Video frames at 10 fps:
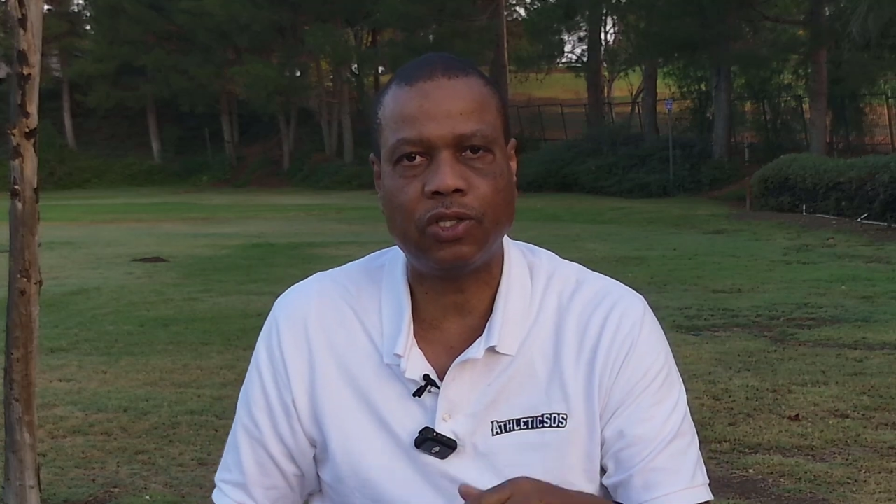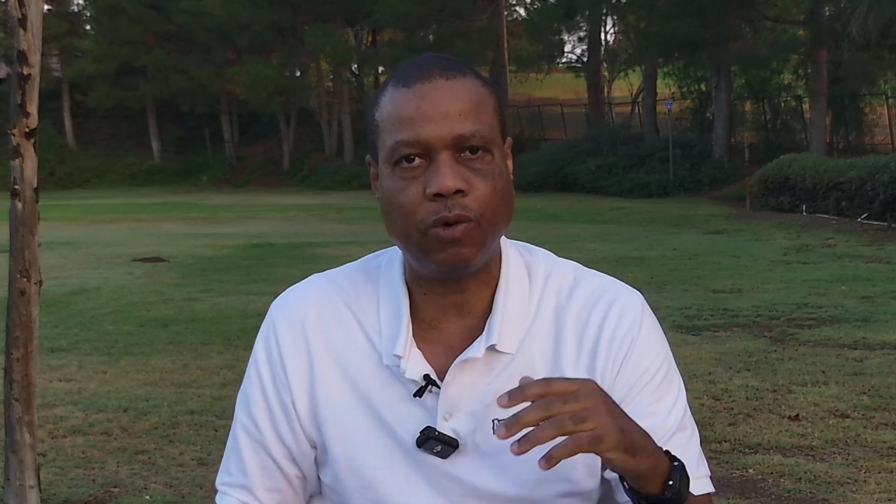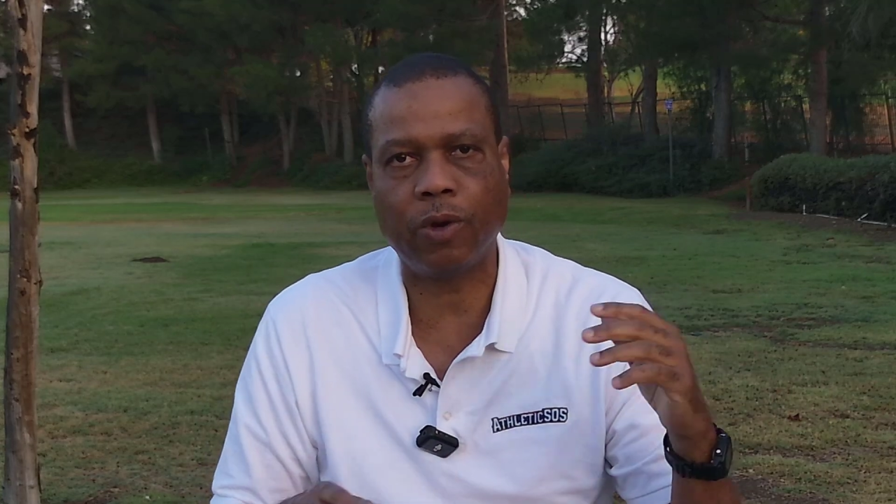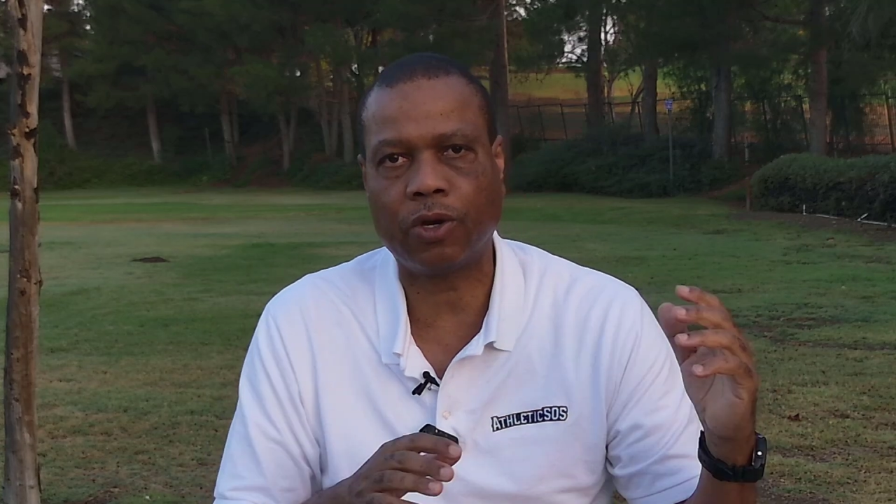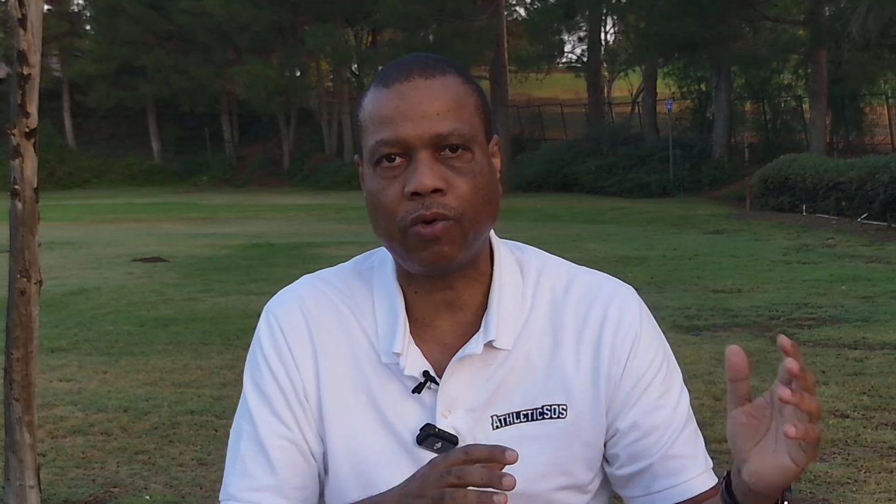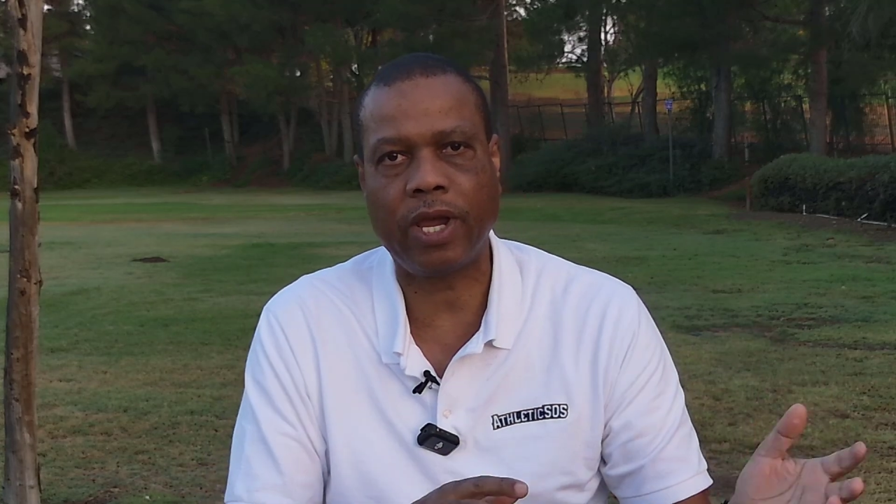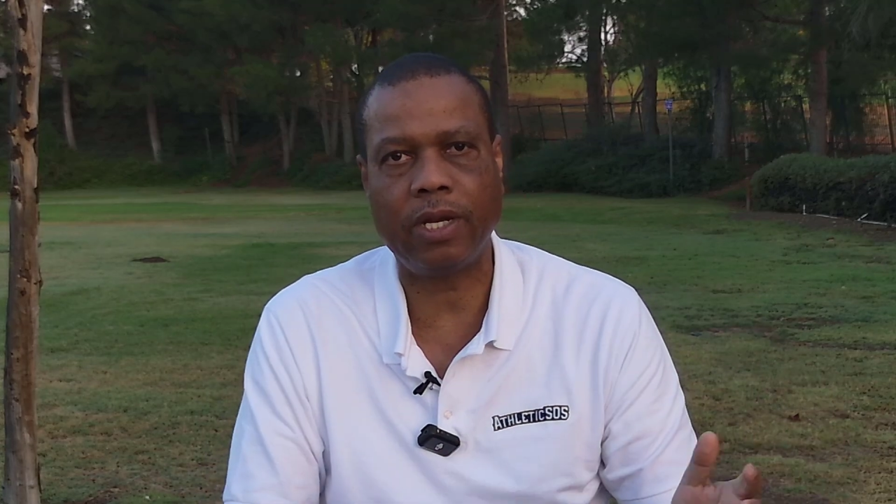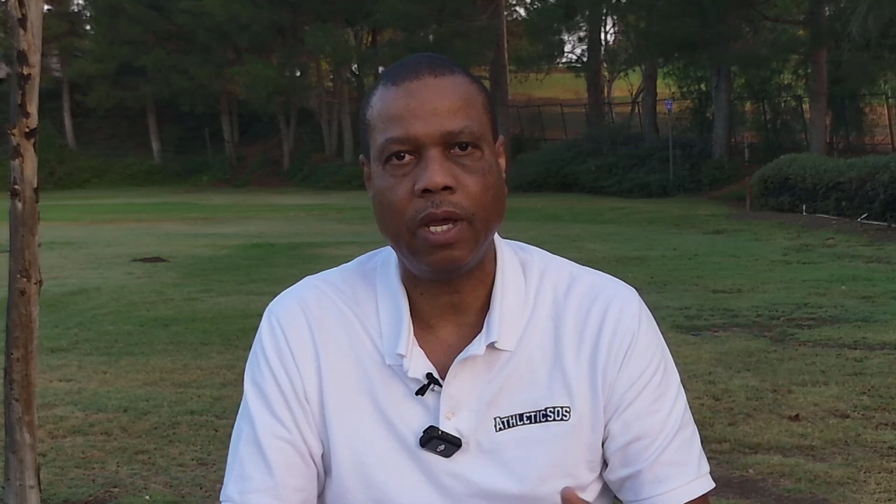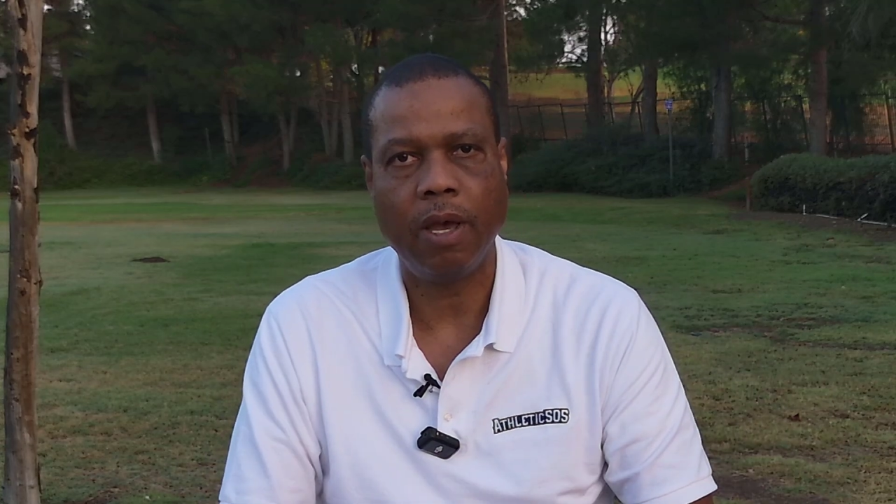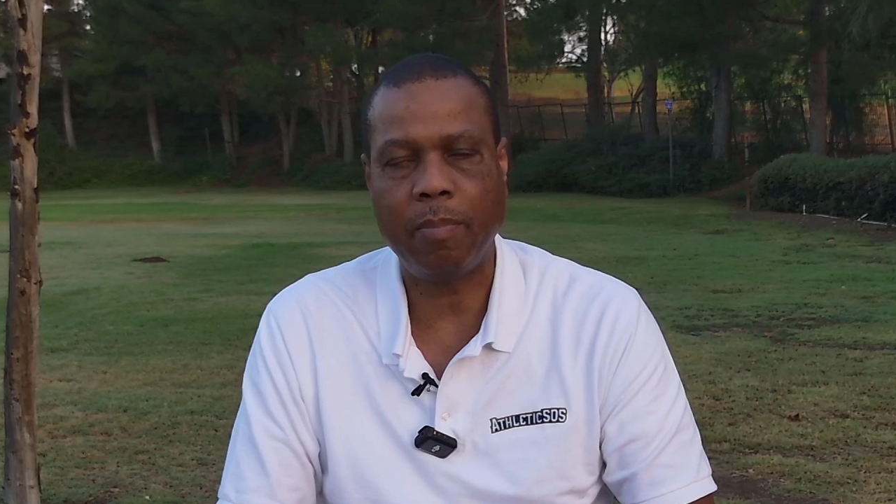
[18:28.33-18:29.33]
you're a great
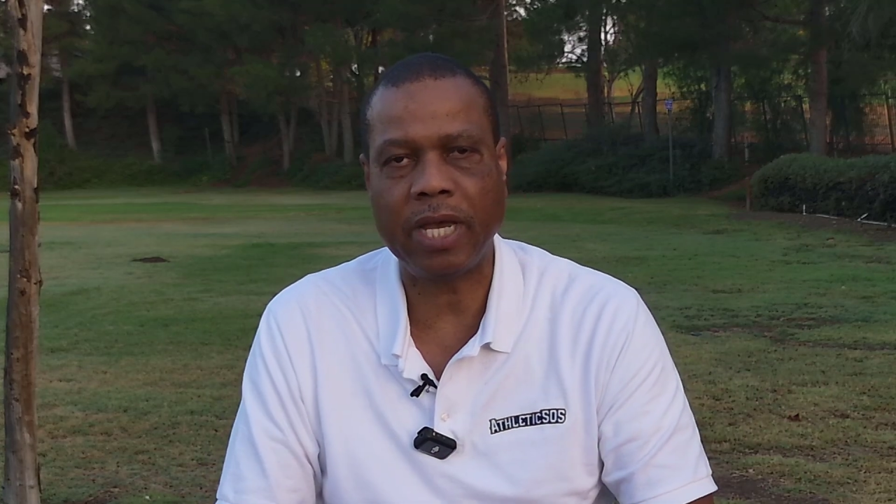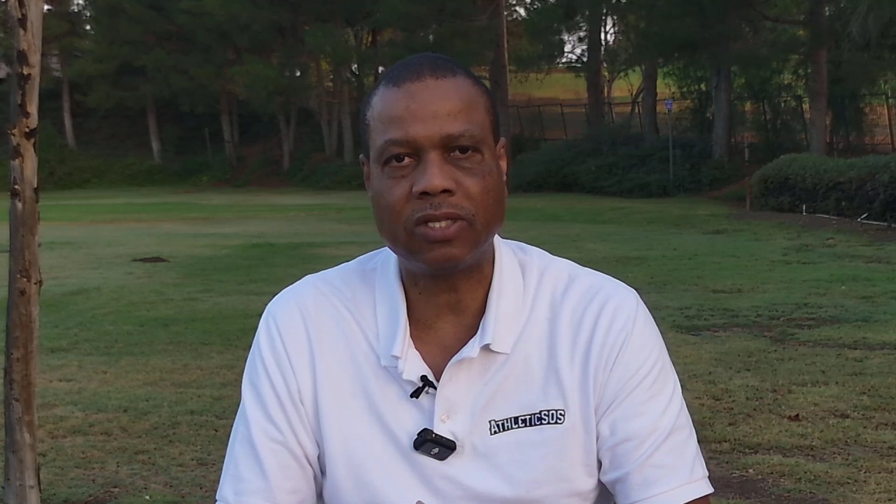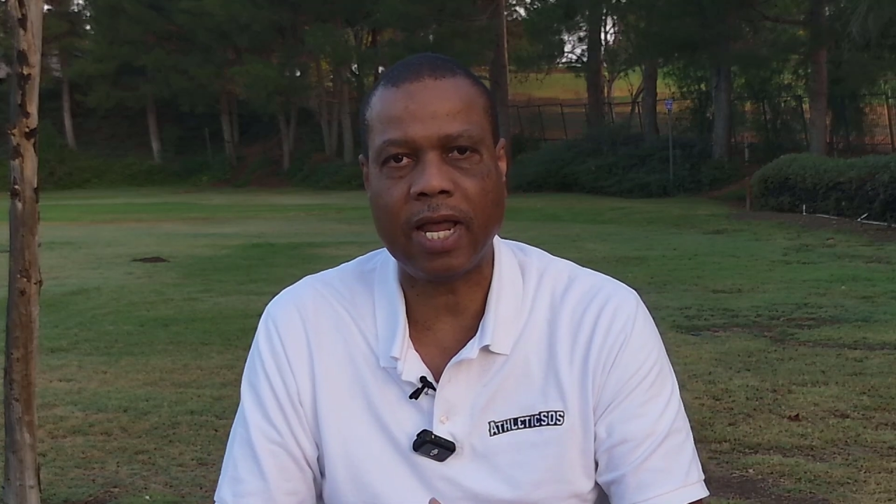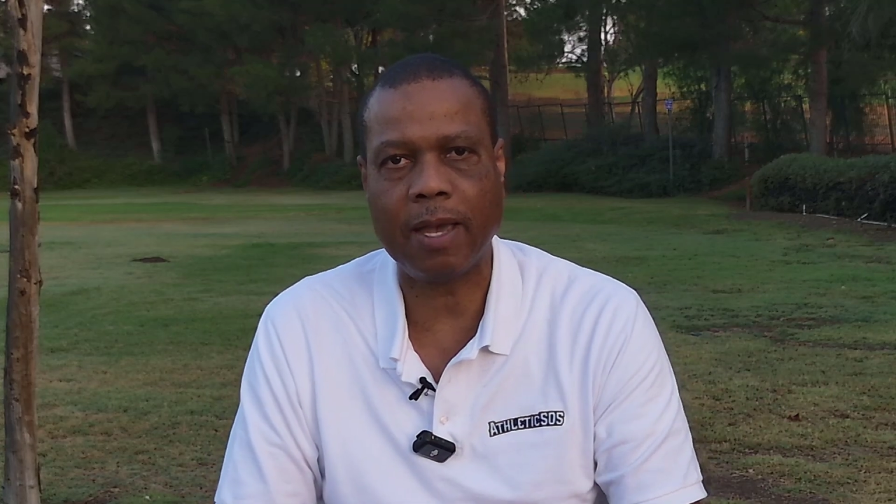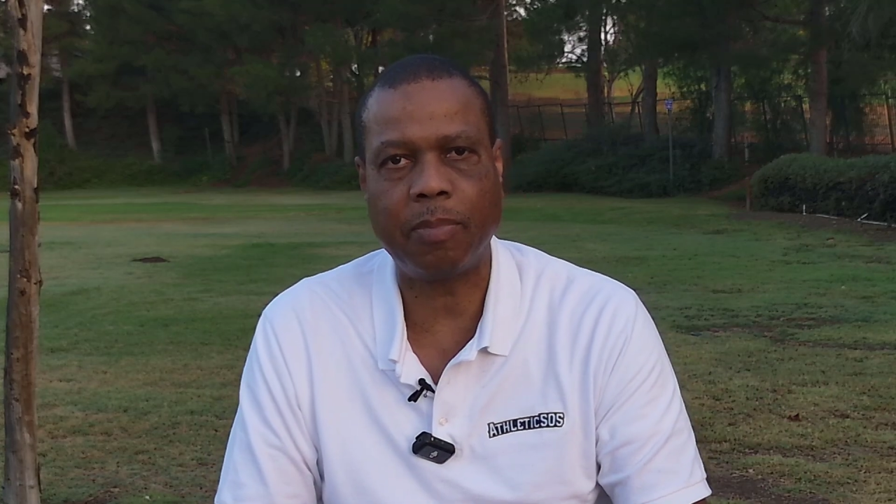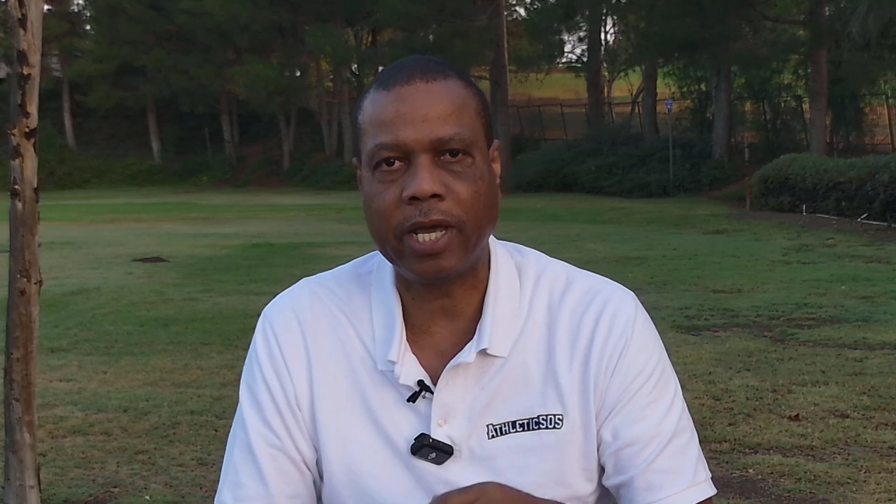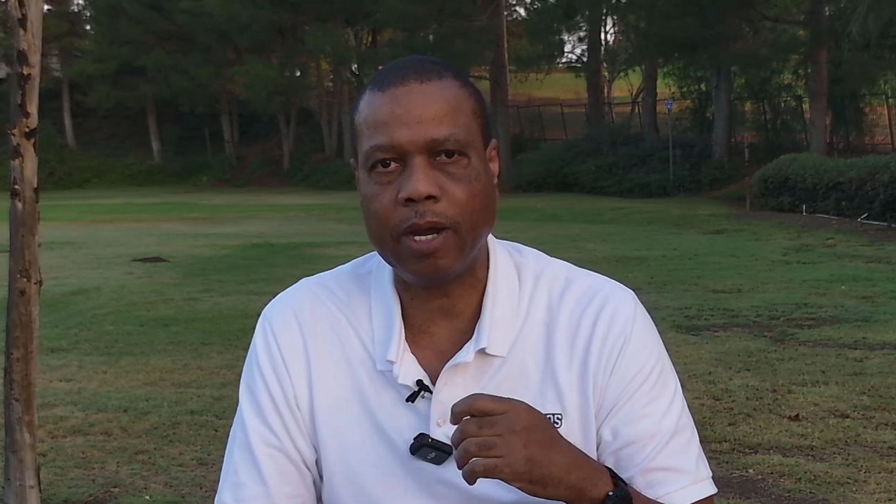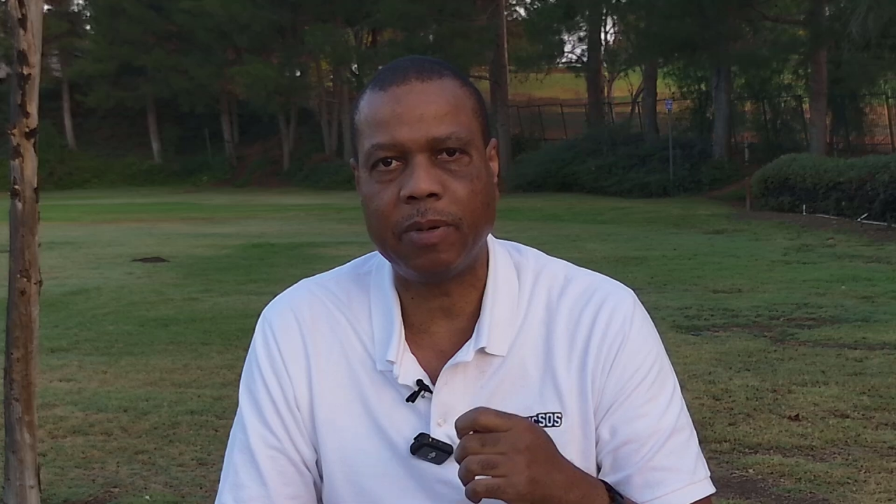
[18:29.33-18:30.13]
baseline player,